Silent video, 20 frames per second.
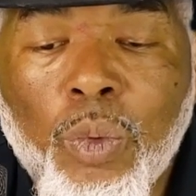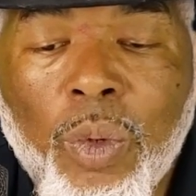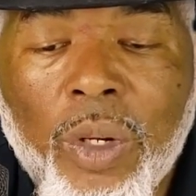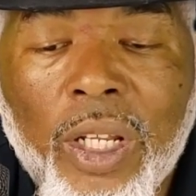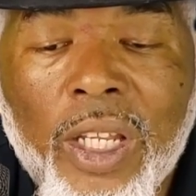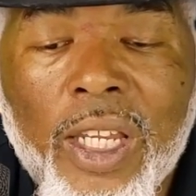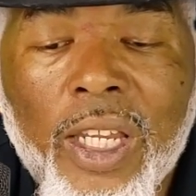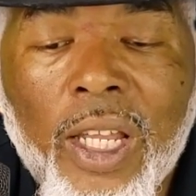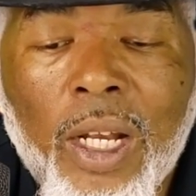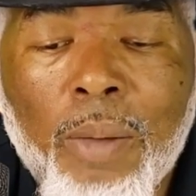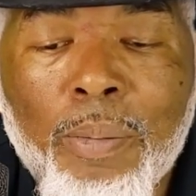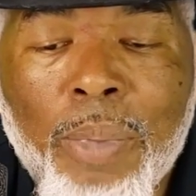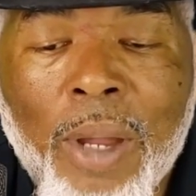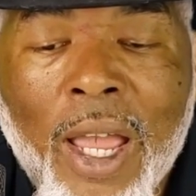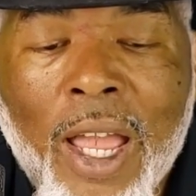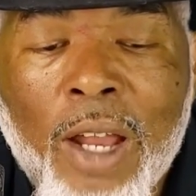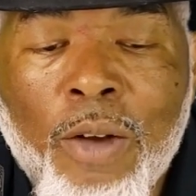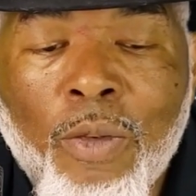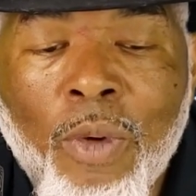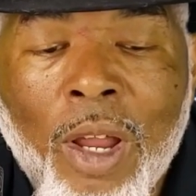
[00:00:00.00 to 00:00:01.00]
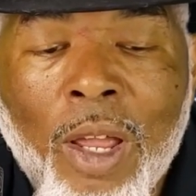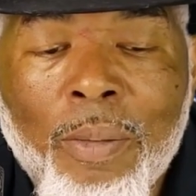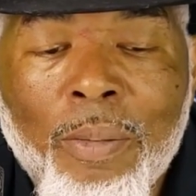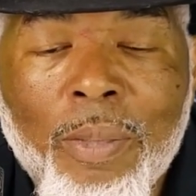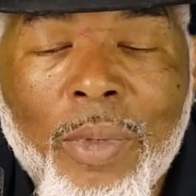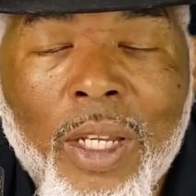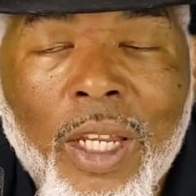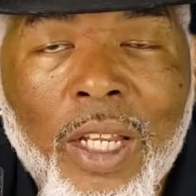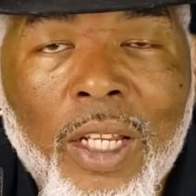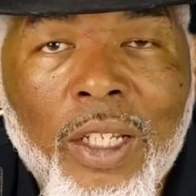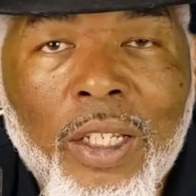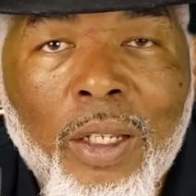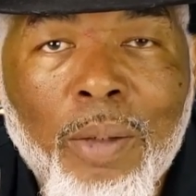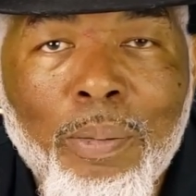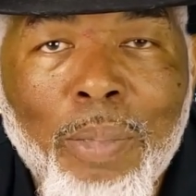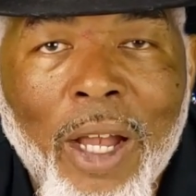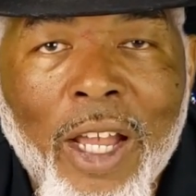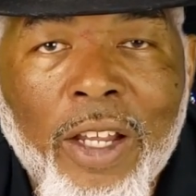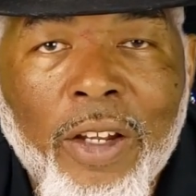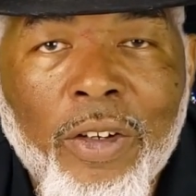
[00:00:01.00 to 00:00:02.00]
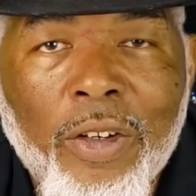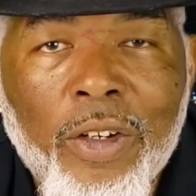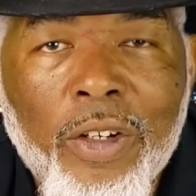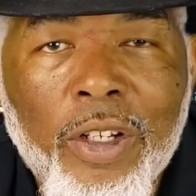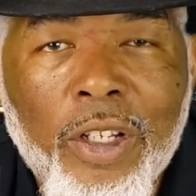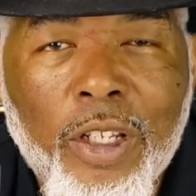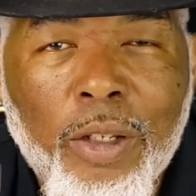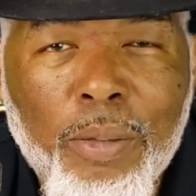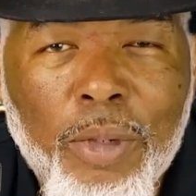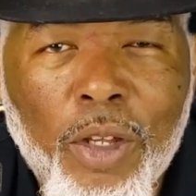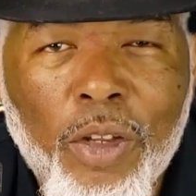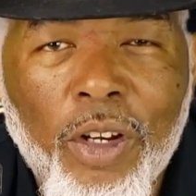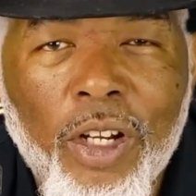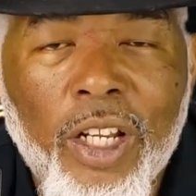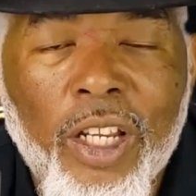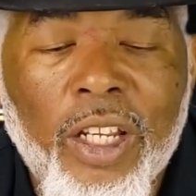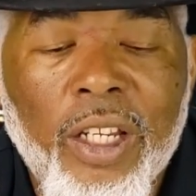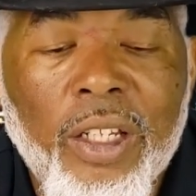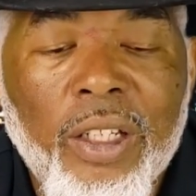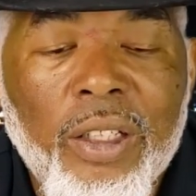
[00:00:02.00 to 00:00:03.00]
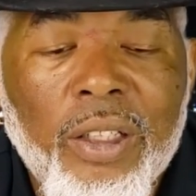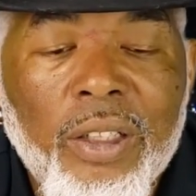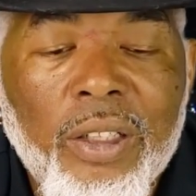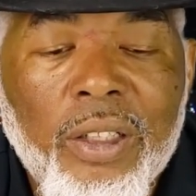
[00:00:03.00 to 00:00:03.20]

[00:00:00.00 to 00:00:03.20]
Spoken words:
really get a bad rep in the biker community?